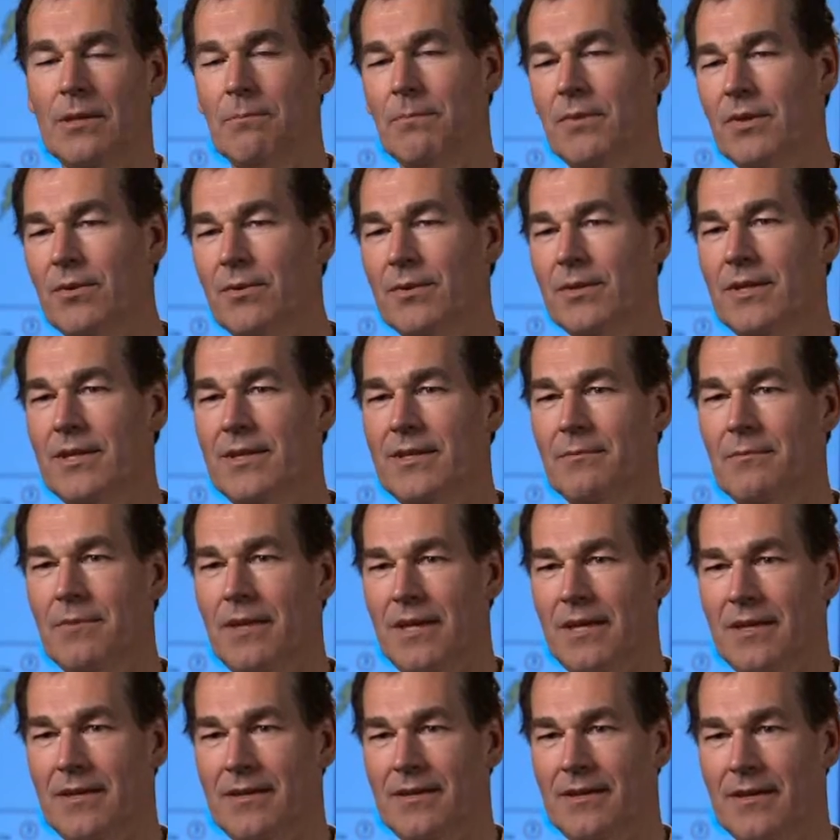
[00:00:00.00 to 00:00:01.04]
The ability to
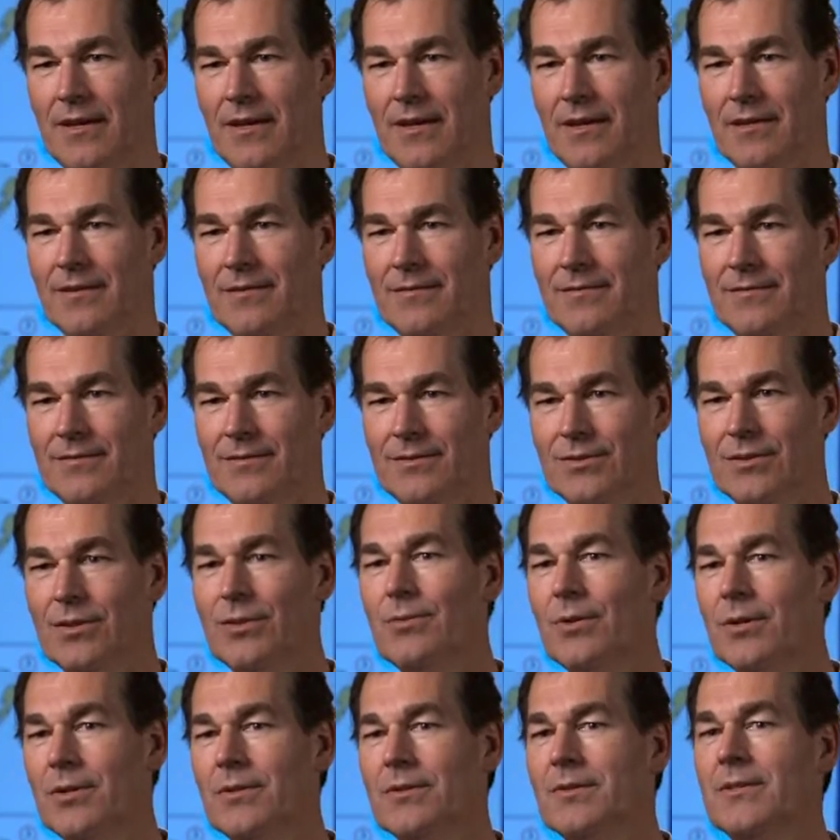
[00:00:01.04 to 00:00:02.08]
make
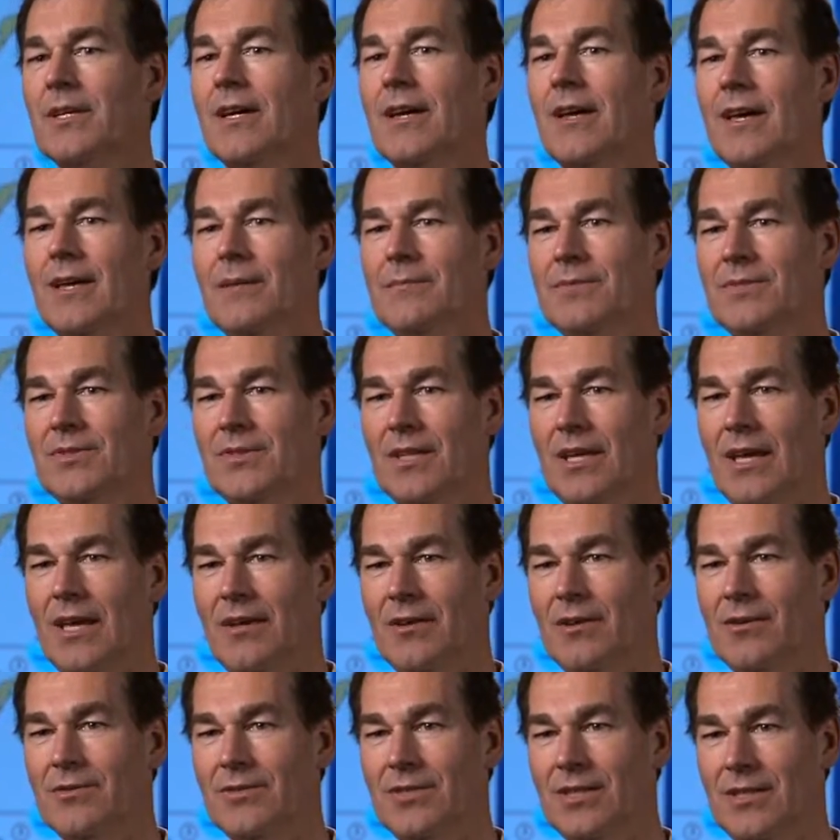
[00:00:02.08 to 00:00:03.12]
200 times the
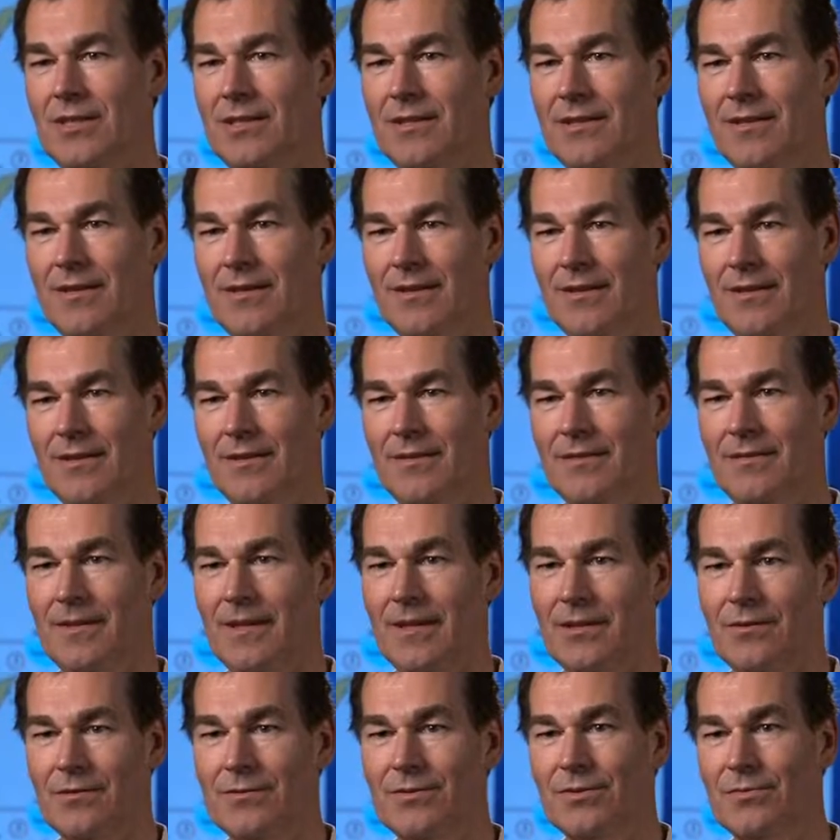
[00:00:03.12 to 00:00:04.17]
energy
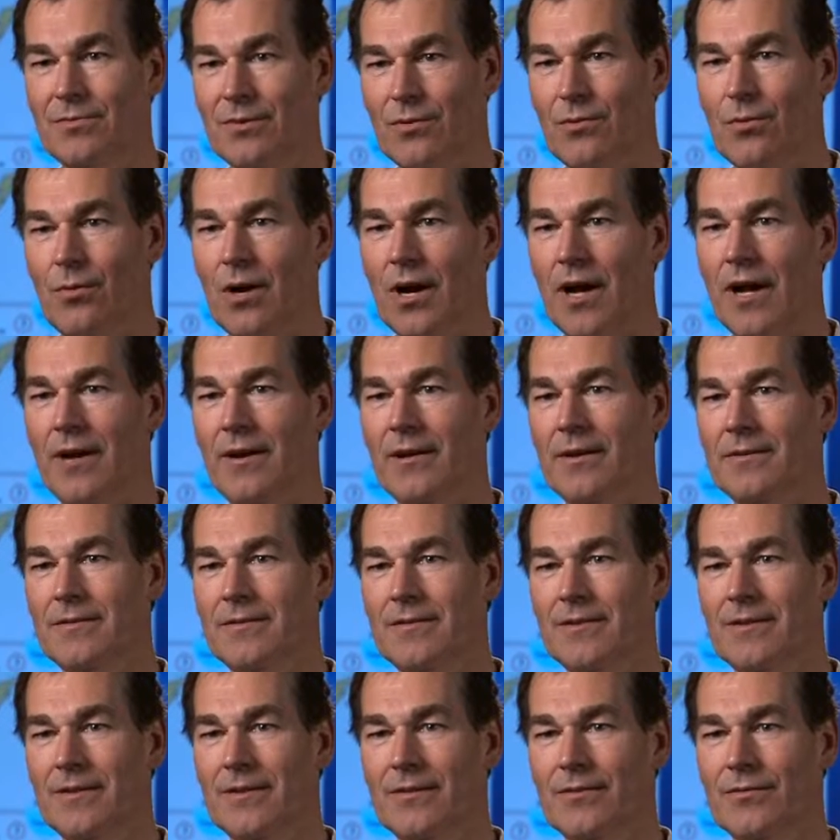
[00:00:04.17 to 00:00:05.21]
that is
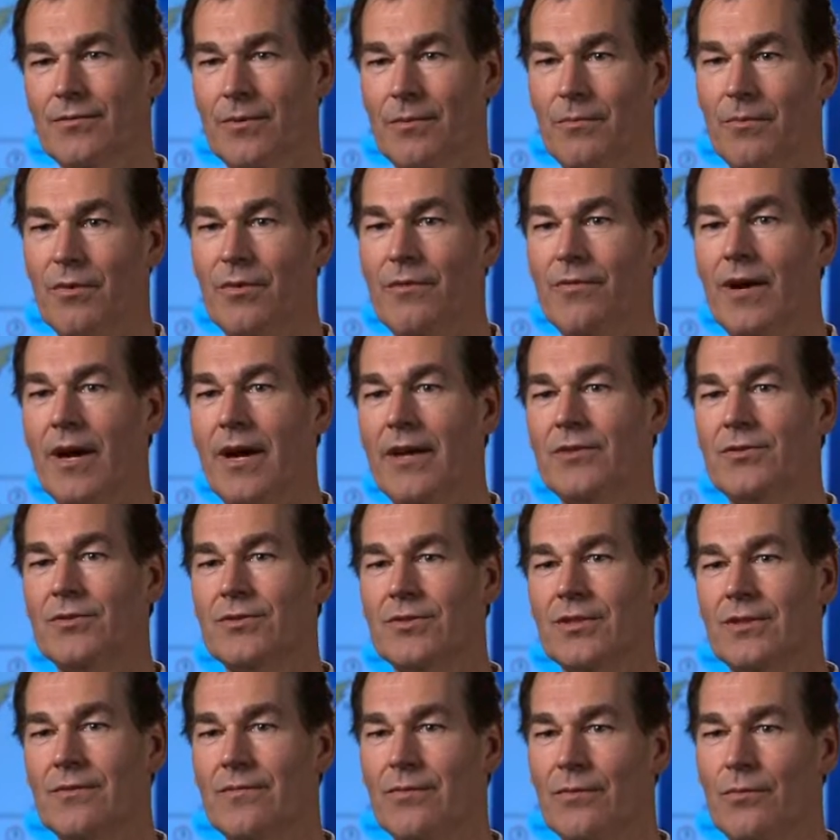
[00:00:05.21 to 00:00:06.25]
required to remove
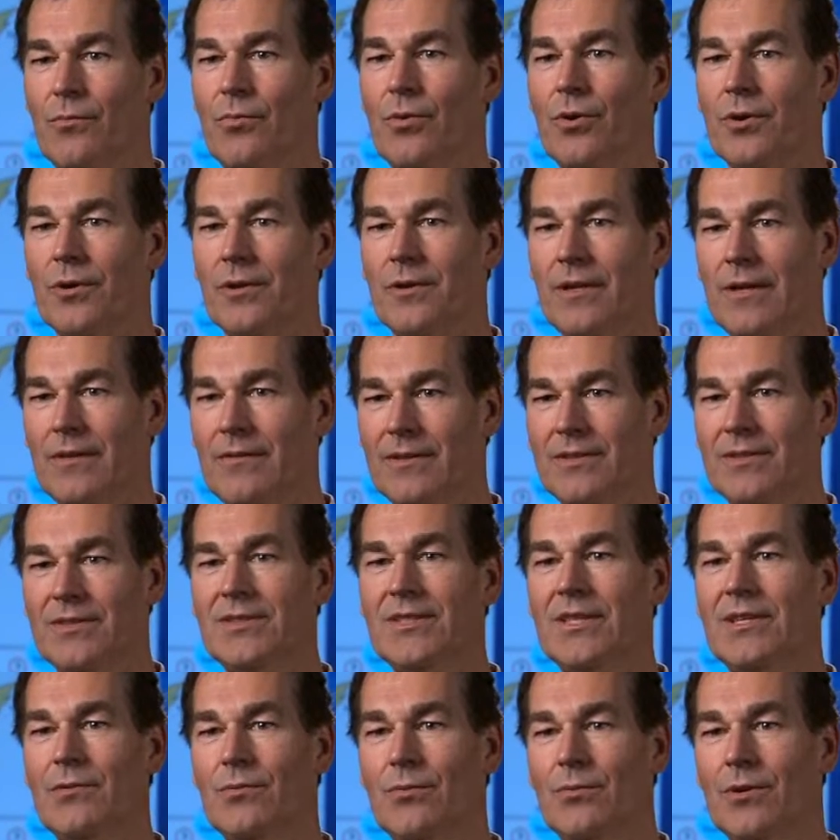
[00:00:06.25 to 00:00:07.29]
hydrogen from water, even
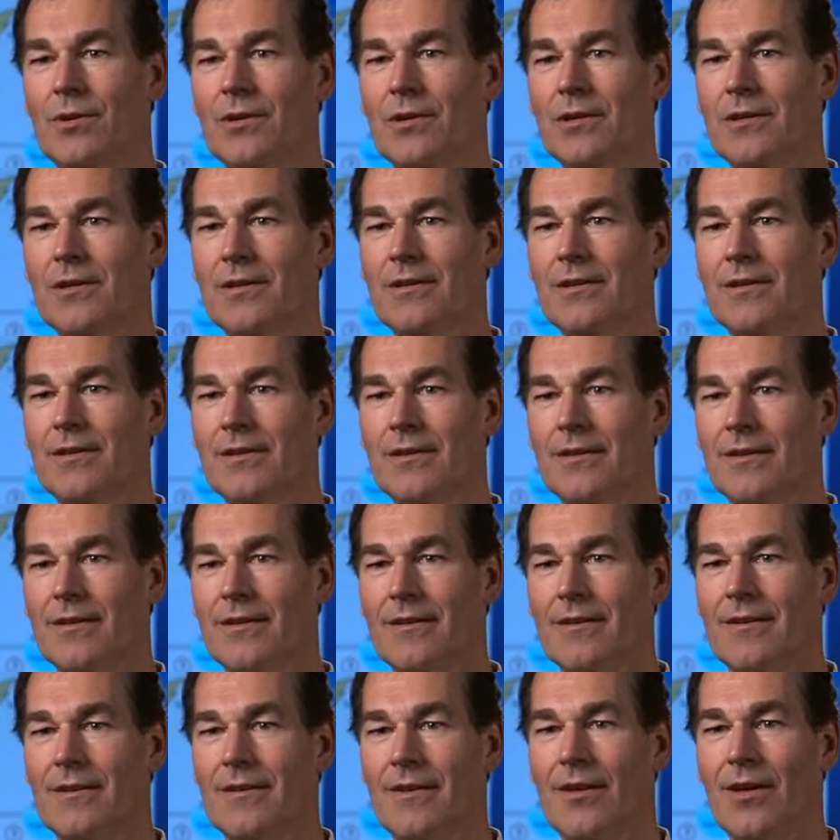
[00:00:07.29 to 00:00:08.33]
seawater,
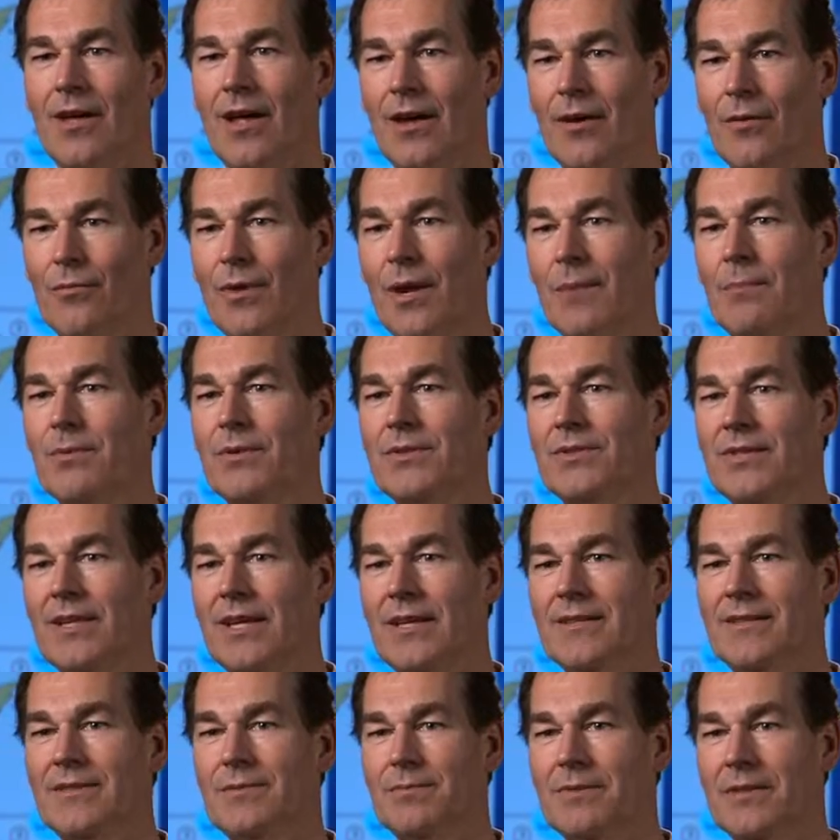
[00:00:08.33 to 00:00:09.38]

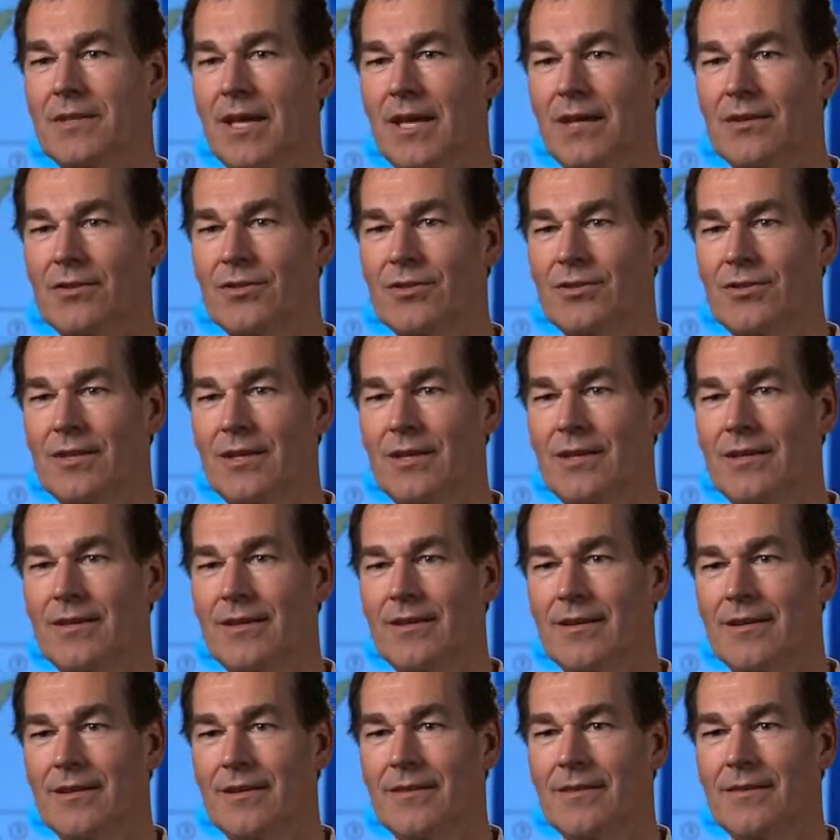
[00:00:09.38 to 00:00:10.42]
represents potentially
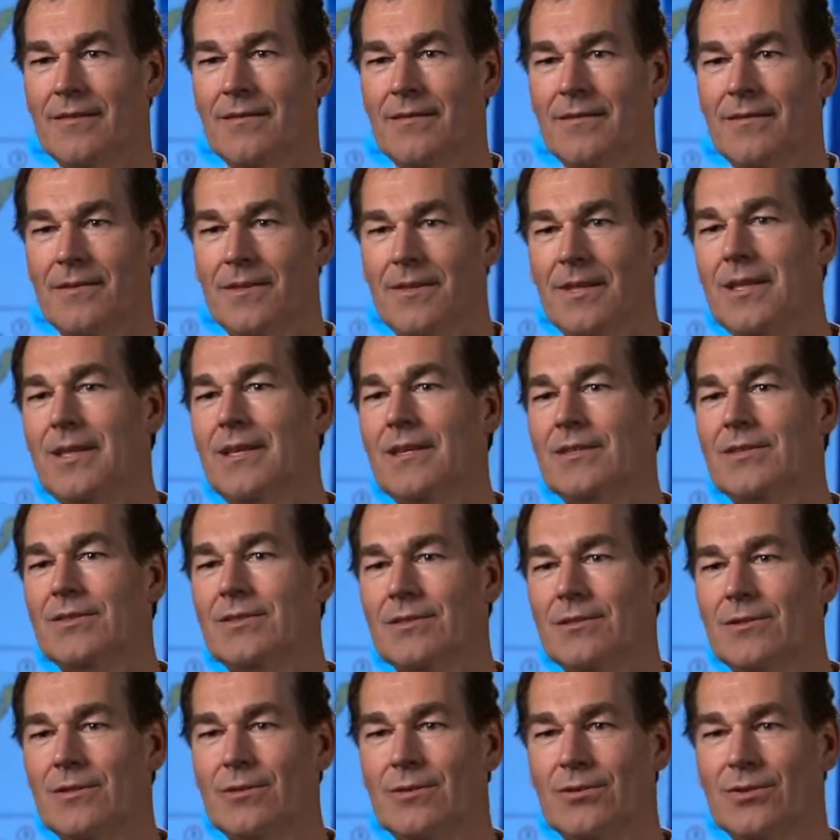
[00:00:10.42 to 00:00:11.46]
the
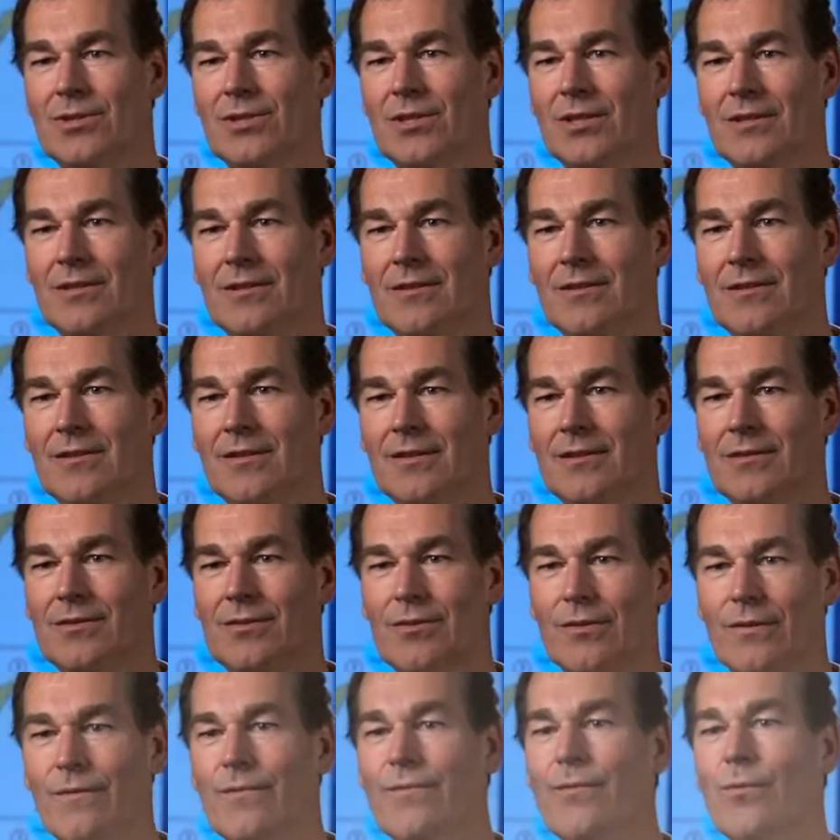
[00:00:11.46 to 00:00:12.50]
solution
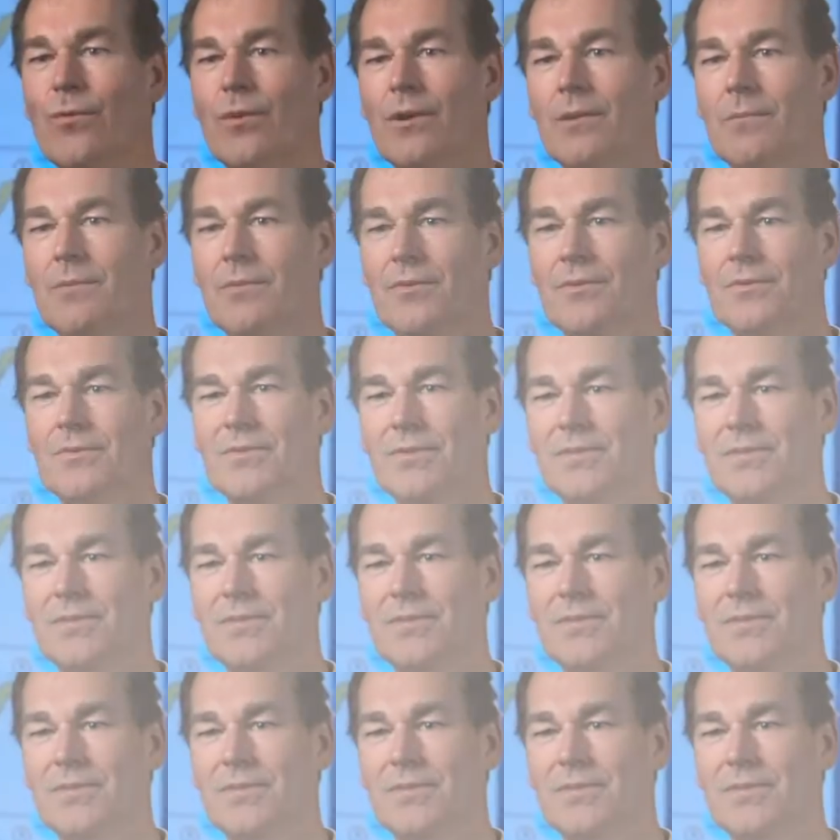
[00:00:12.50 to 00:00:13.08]
to affordable,